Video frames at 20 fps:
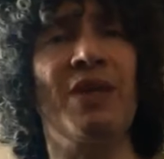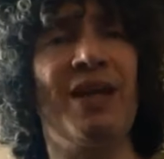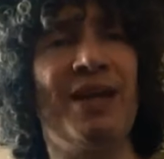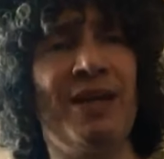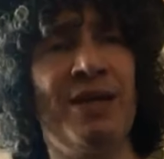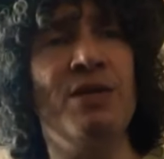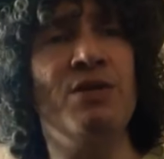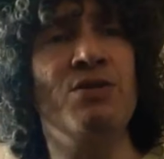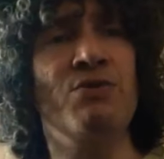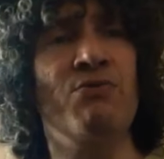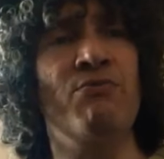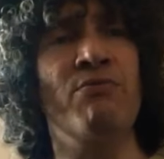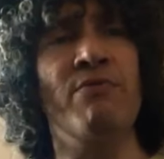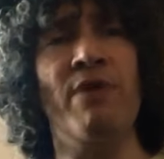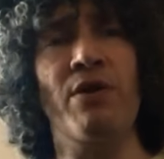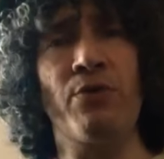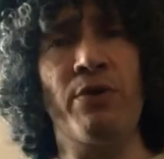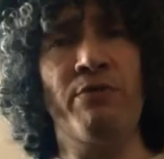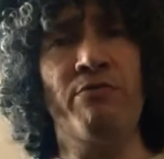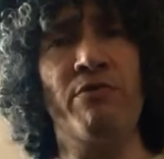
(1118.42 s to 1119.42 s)
is
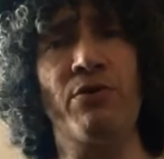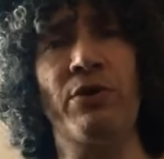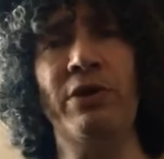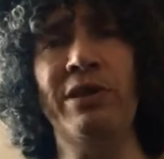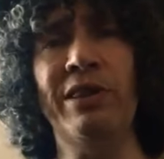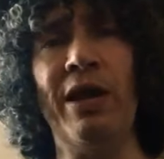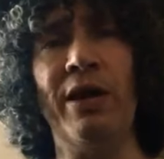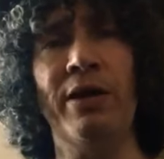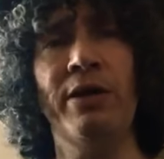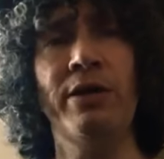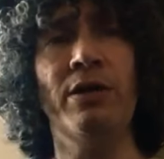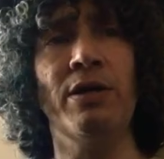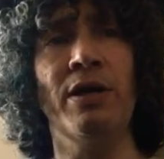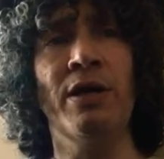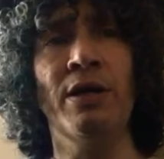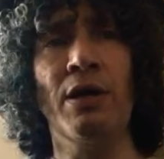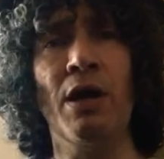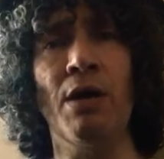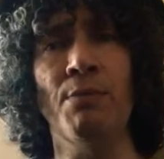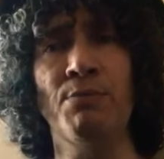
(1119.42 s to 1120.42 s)
very light.
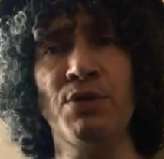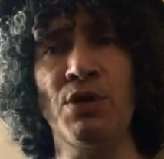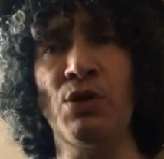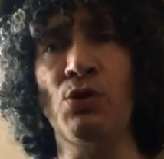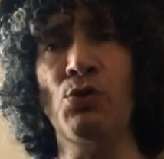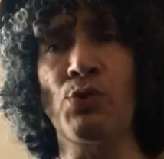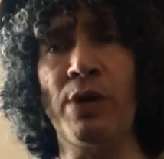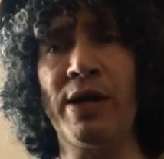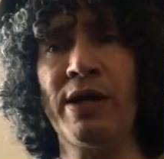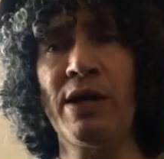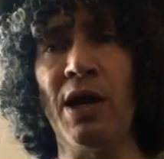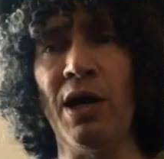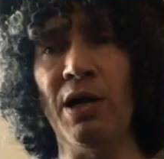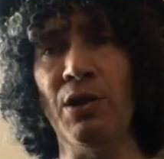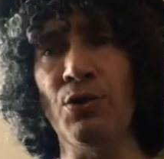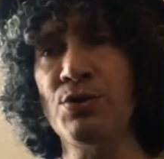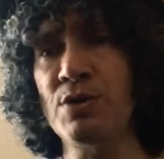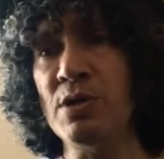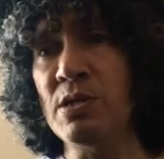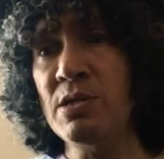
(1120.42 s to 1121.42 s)
It comes in great
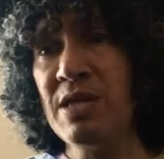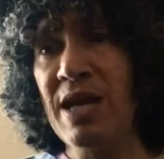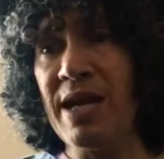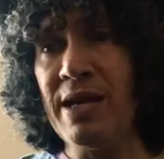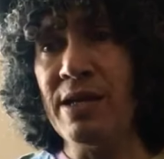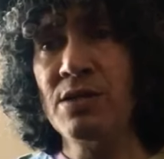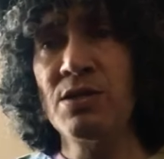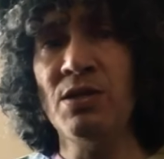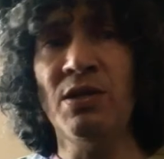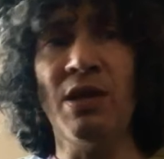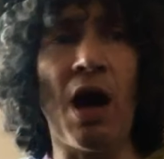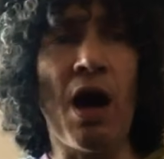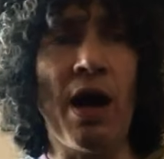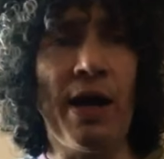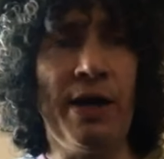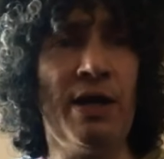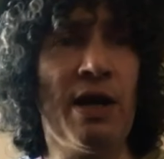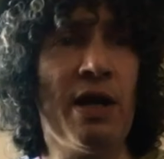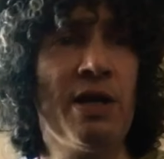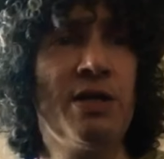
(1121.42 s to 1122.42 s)
colors. It takes
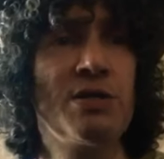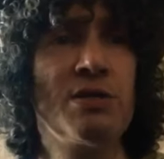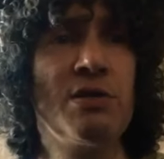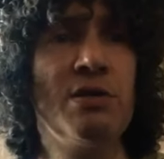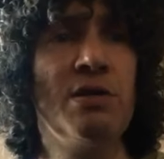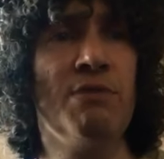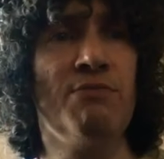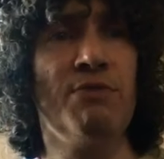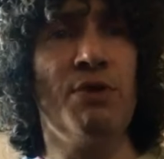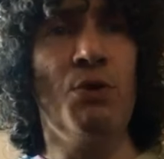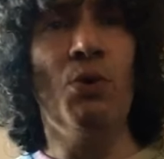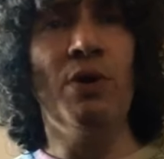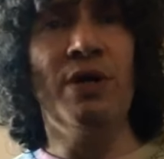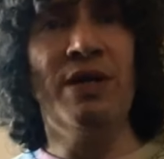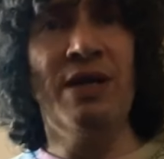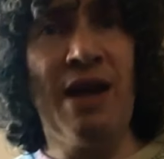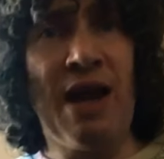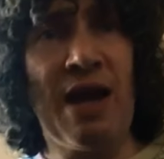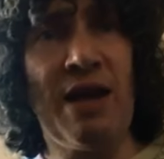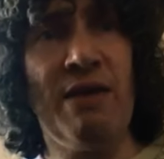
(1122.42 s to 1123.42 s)
dye nicely if you
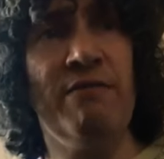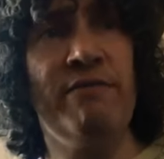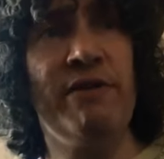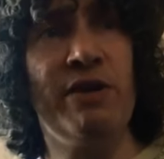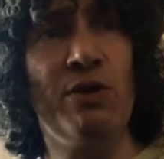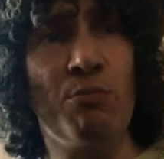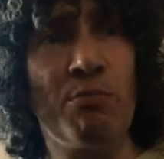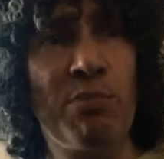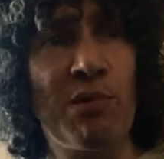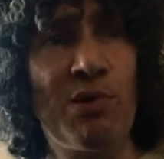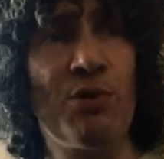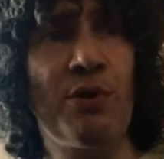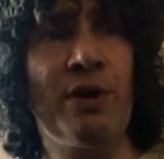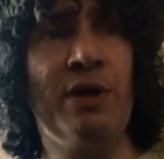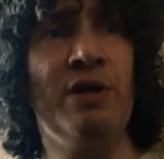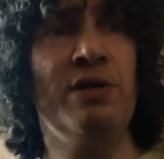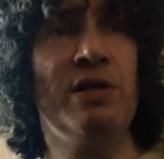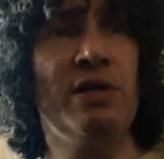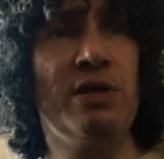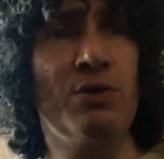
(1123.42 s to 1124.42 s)
want navy or
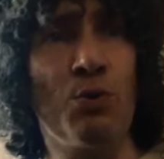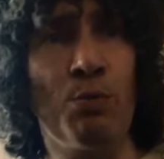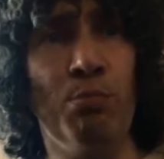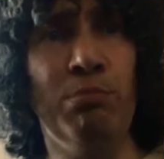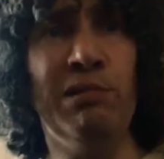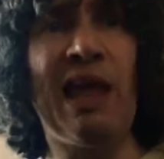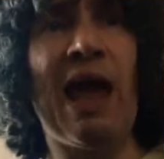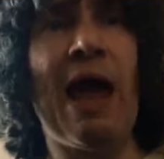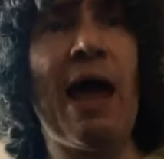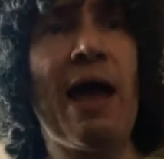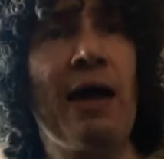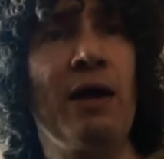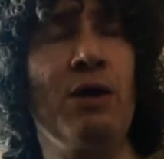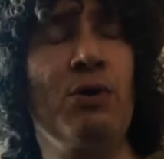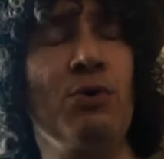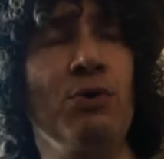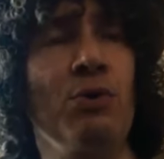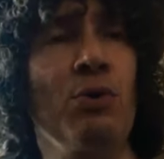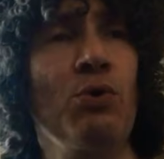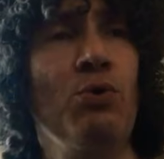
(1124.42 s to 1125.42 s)
burgundy or black
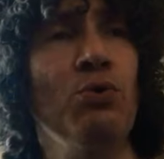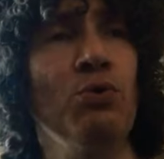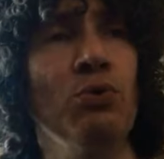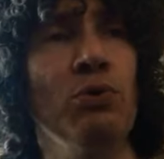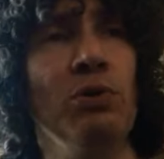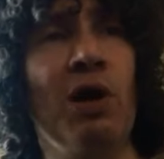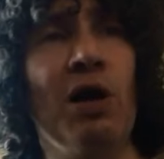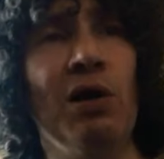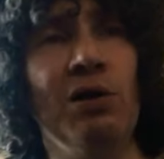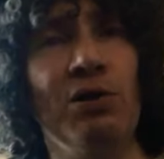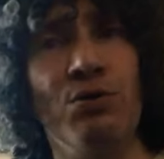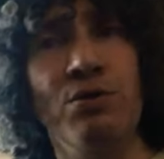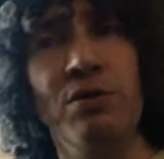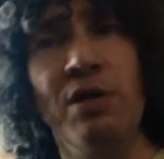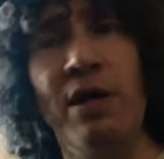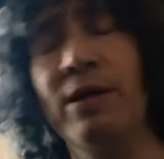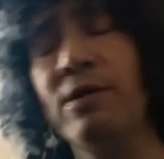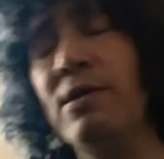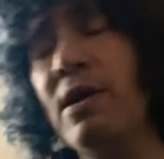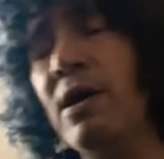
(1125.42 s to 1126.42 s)
or cool colors
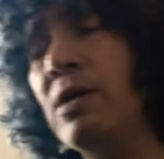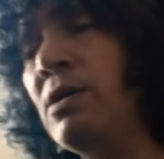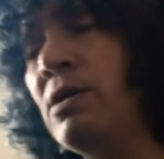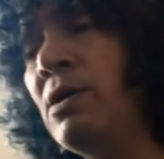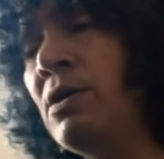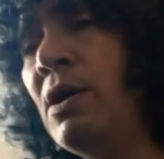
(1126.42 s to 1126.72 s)
like that.